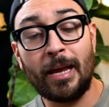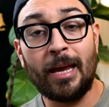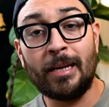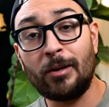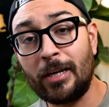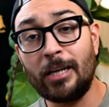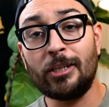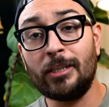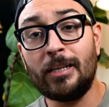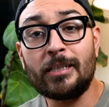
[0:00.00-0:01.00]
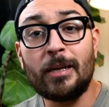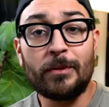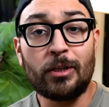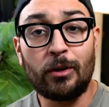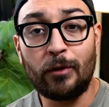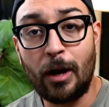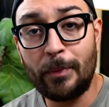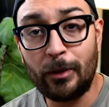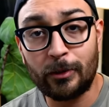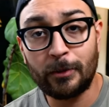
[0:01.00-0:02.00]
and I'll catch you on the next episode of Rob
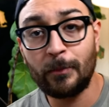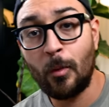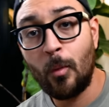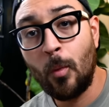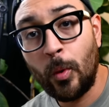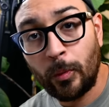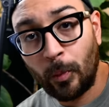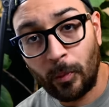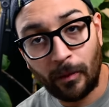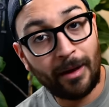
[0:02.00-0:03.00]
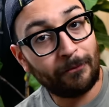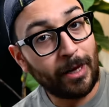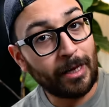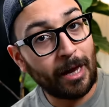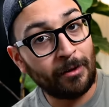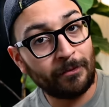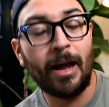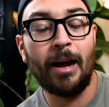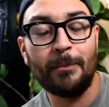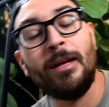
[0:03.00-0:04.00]
Built. Fake out.
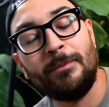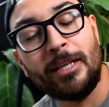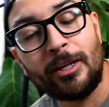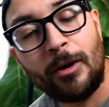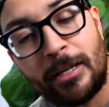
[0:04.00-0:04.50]
Nah, I'm gonna go